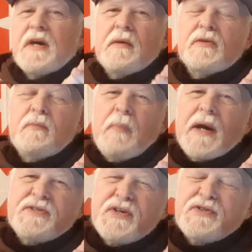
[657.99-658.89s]
And my
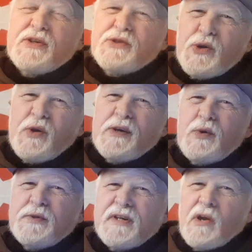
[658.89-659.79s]
sister Trudy,
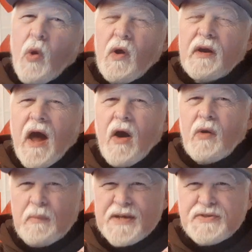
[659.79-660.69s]
who's in glory now,
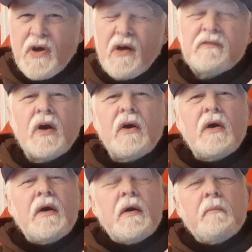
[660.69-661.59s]
and myself,
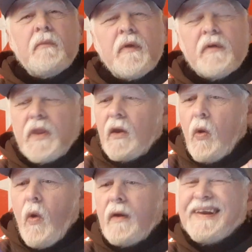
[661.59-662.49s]
the
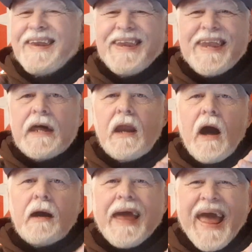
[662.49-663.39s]
Lord lit
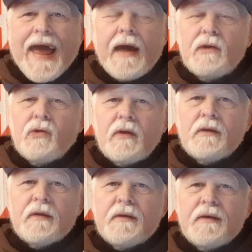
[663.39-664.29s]
a candle,
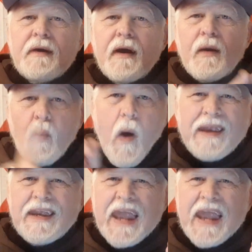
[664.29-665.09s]
uh, one